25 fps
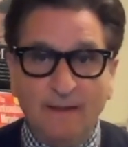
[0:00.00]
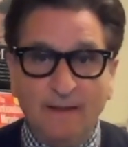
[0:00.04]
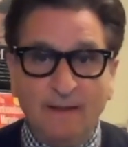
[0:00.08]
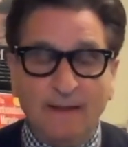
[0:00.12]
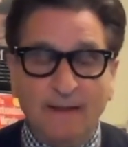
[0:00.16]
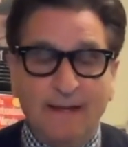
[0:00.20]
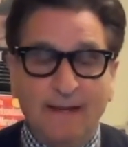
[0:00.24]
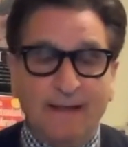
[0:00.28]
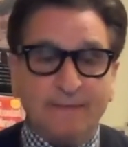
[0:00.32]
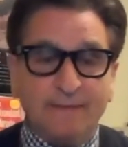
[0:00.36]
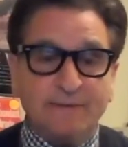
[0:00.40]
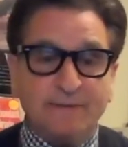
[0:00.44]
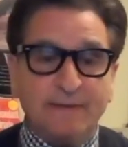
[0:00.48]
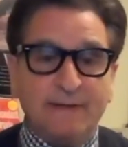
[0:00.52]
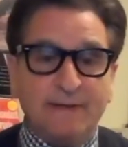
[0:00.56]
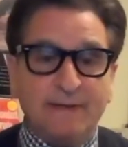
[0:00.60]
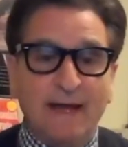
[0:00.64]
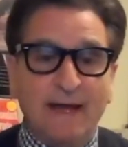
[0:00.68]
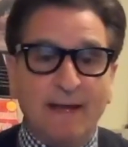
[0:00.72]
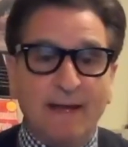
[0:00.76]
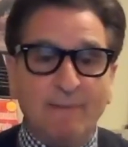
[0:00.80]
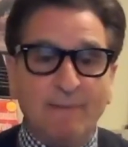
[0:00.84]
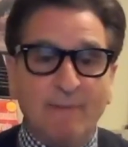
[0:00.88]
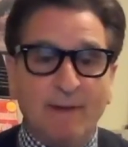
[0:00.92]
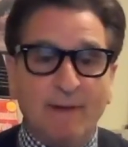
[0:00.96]
At the
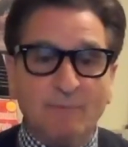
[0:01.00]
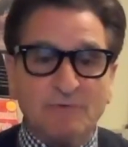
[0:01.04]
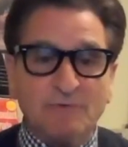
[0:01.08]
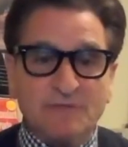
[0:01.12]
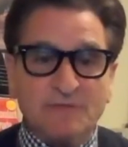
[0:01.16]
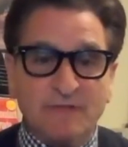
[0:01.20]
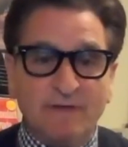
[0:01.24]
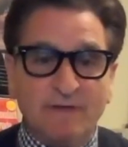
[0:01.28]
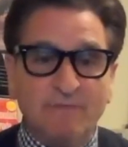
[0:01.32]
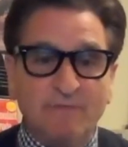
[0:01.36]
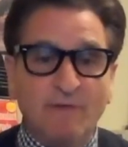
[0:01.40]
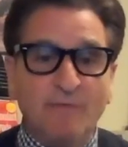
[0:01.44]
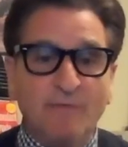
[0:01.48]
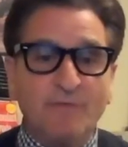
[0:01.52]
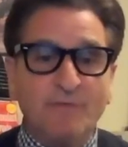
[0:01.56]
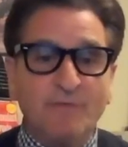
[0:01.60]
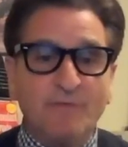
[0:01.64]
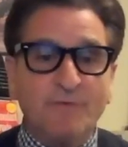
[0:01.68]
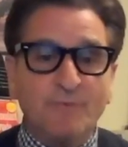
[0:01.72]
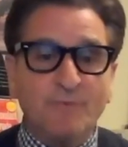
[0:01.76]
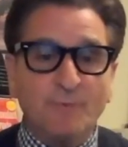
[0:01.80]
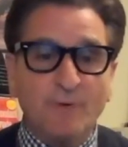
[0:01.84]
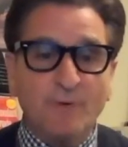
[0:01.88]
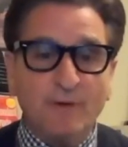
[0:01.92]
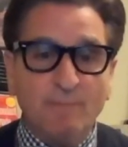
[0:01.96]
time, I was given
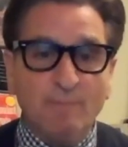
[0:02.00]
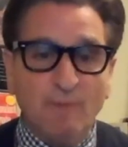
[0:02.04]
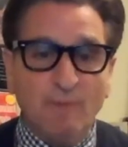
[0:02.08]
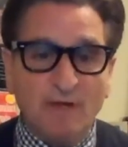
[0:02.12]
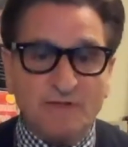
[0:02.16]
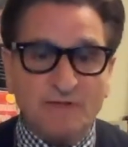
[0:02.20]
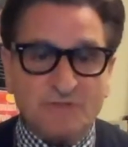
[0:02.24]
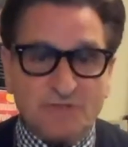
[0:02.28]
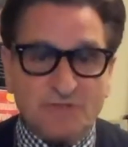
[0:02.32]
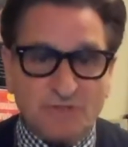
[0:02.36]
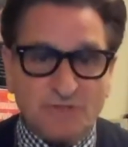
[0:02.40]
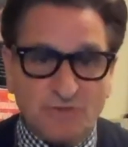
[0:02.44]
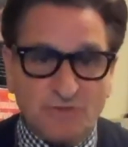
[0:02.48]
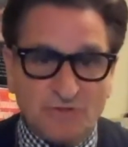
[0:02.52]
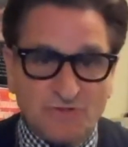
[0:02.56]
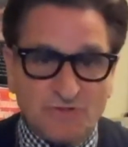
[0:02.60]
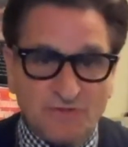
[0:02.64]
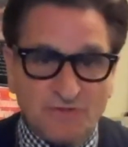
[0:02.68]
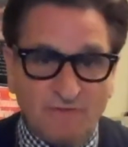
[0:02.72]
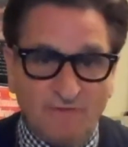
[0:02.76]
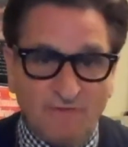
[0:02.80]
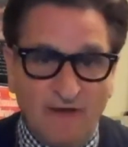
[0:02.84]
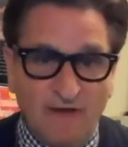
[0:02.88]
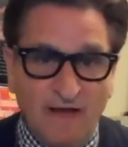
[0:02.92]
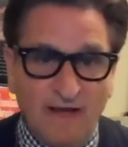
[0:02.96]
3 months to
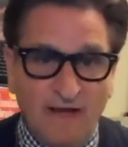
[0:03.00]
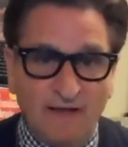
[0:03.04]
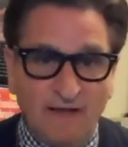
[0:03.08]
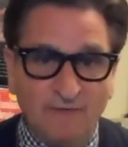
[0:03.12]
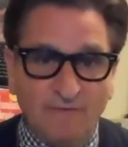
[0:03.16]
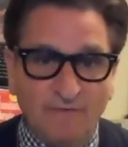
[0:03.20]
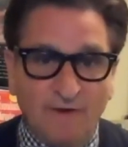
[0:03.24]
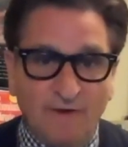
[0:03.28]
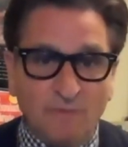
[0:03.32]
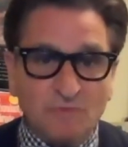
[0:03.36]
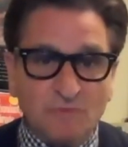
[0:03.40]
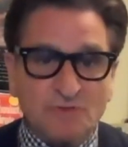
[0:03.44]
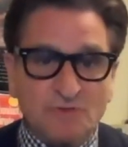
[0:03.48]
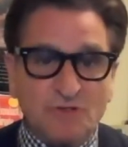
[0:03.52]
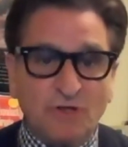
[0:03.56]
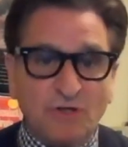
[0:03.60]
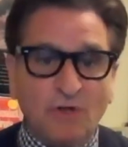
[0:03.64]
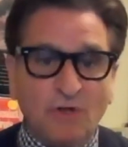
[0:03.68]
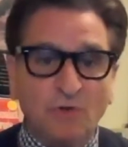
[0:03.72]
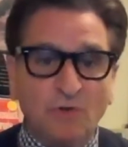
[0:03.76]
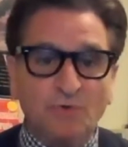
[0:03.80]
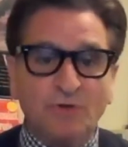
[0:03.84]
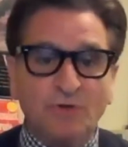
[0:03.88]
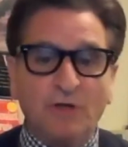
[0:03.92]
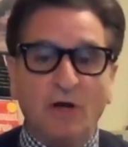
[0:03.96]
survive. I was
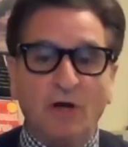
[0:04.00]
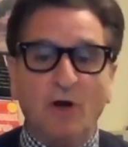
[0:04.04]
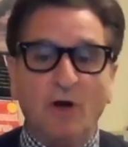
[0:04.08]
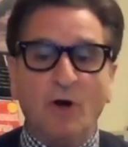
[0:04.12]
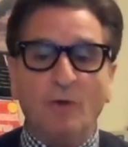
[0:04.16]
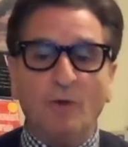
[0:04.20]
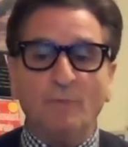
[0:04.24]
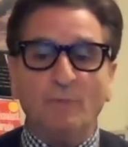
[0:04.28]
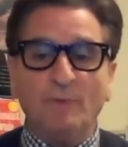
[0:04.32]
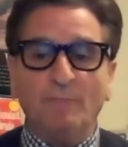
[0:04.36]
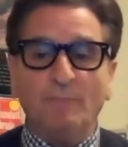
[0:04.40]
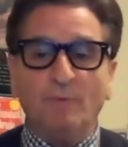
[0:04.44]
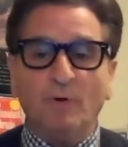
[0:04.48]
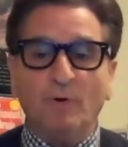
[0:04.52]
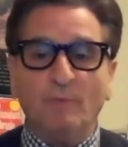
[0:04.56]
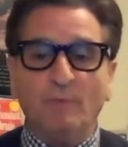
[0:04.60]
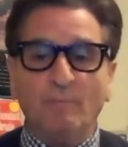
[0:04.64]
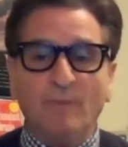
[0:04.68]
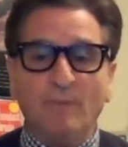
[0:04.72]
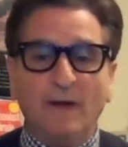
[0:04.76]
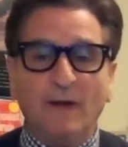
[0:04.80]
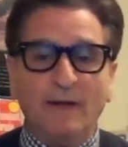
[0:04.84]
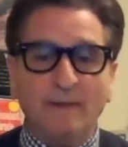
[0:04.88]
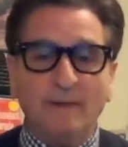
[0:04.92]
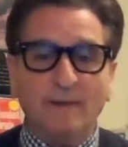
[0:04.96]
told to go home and put
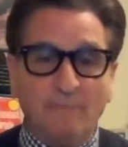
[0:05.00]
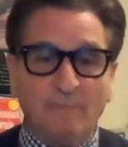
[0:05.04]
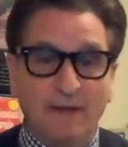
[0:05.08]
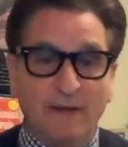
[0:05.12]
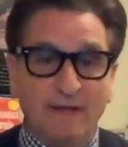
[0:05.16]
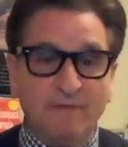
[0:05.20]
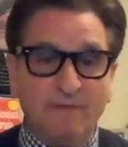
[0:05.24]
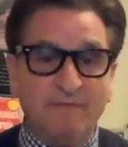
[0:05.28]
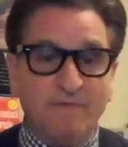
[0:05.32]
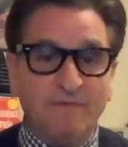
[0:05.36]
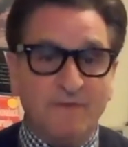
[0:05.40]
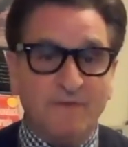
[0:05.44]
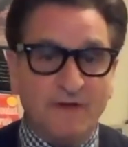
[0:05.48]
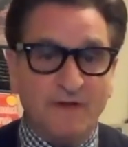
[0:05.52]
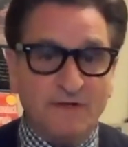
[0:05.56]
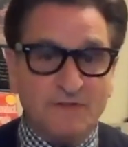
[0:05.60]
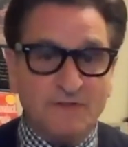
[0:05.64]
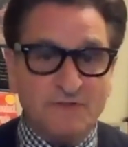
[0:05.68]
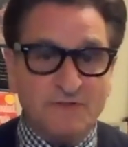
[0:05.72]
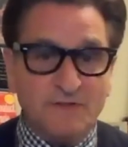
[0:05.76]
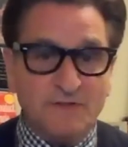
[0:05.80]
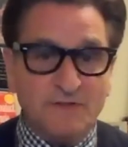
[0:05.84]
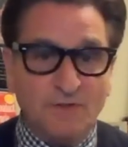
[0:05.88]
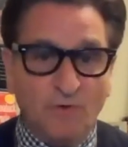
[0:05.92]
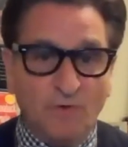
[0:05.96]
my
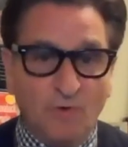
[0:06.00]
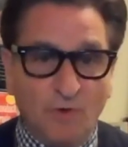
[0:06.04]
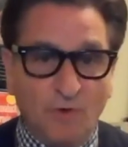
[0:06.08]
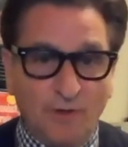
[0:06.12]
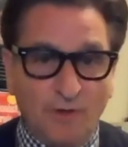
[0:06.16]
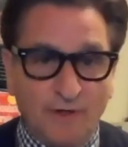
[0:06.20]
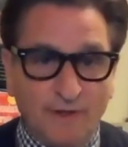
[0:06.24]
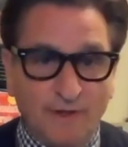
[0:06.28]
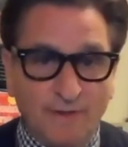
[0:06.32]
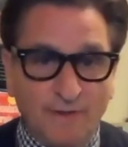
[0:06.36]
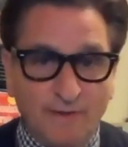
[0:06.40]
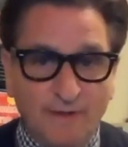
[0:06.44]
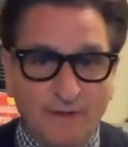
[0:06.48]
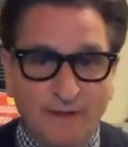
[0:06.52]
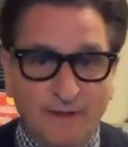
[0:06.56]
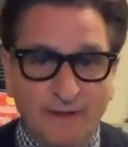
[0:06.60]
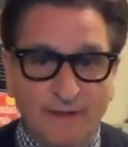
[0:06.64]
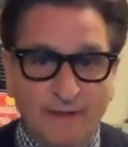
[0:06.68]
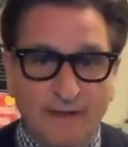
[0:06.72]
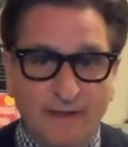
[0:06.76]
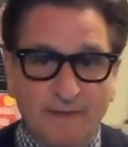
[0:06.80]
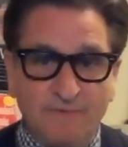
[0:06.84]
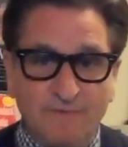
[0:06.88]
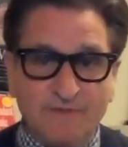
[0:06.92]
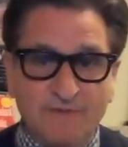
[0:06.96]
affairs in order.
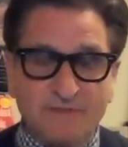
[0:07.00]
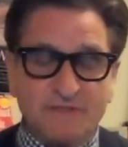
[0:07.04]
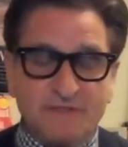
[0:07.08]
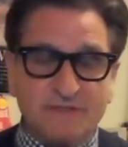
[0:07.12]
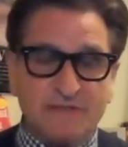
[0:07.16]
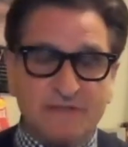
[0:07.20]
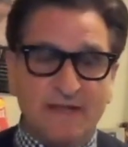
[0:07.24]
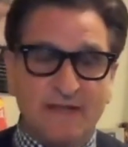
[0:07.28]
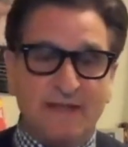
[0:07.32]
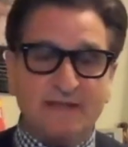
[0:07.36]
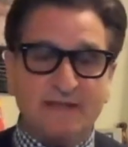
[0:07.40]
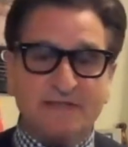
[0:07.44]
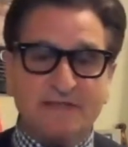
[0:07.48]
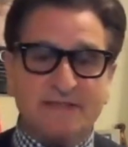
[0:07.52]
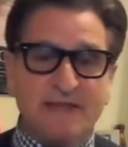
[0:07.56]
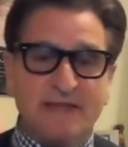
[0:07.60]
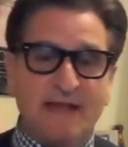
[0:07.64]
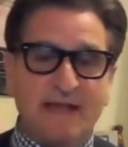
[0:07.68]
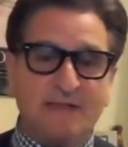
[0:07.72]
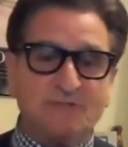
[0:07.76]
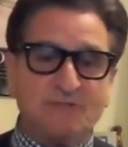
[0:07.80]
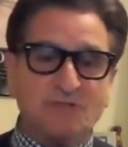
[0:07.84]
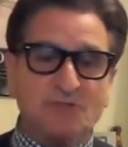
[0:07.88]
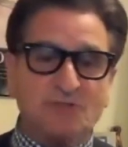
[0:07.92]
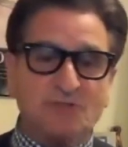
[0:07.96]
And this is not a
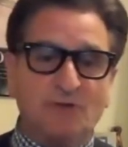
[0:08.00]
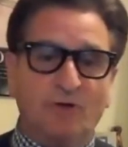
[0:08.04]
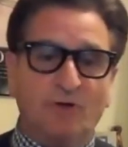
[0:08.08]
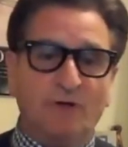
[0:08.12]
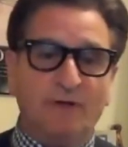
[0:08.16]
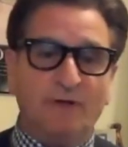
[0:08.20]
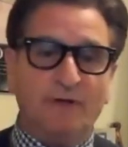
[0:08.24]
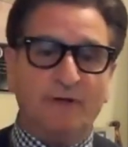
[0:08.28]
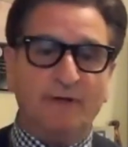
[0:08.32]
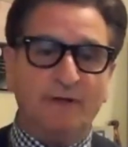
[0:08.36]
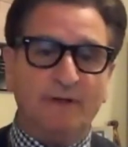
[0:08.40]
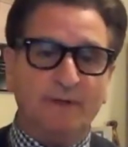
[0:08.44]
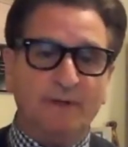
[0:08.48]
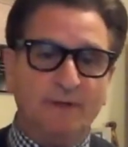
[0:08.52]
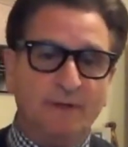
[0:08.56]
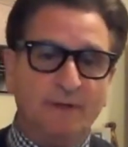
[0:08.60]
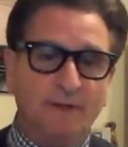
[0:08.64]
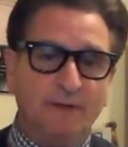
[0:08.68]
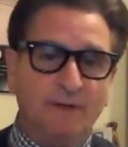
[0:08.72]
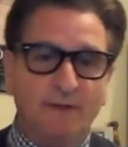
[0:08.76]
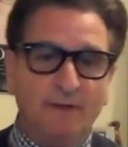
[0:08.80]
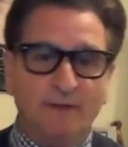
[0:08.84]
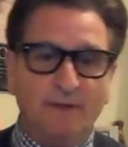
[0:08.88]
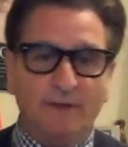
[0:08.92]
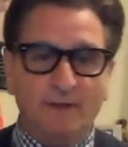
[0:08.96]
sad story.
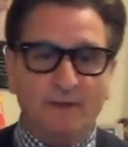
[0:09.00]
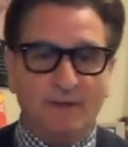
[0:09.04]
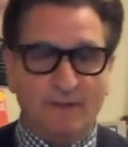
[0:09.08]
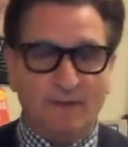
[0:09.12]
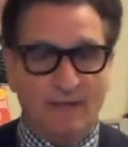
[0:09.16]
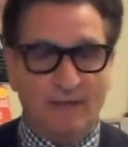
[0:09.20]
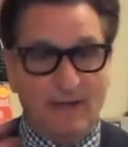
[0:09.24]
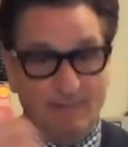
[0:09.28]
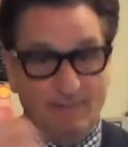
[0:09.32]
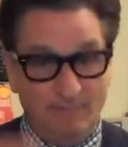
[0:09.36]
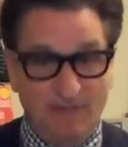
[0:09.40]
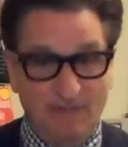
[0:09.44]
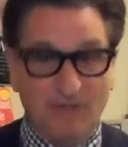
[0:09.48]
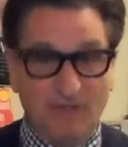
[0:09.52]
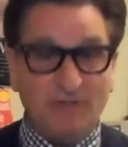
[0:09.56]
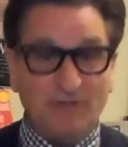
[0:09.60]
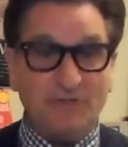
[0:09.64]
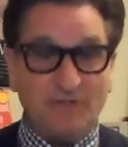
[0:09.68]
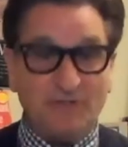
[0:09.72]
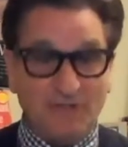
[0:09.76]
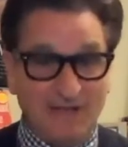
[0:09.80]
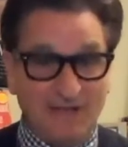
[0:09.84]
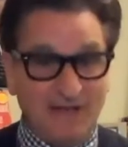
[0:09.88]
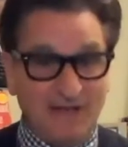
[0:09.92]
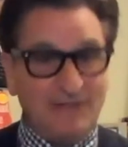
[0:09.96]
I'm here
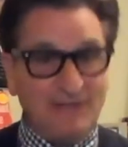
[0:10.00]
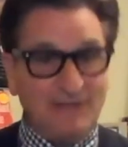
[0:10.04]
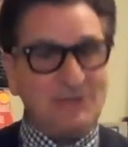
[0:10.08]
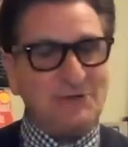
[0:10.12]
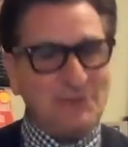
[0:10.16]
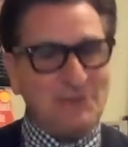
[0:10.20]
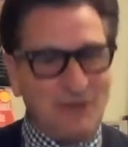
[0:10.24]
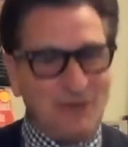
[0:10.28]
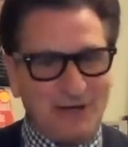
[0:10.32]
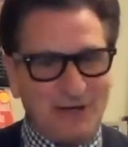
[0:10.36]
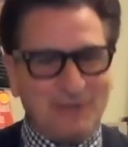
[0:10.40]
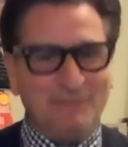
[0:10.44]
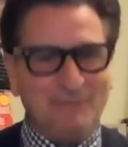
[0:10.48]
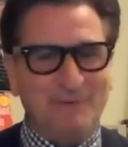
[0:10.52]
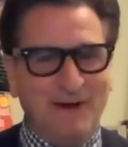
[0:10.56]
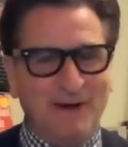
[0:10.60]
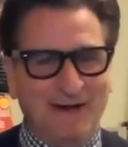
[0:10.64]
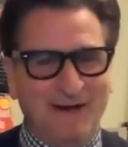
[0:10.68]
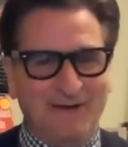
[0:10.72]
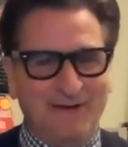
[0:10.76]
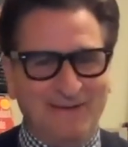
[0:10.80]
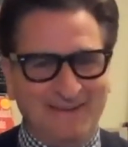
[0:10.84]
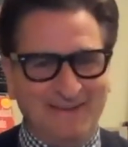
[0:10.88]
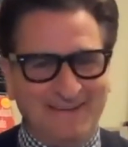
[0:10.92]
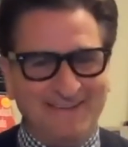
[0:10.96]
today to talk
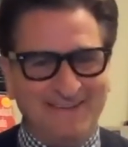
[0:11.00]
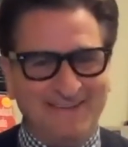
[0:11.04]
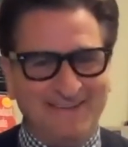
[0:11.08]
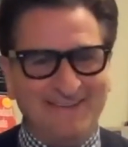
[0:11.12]
about it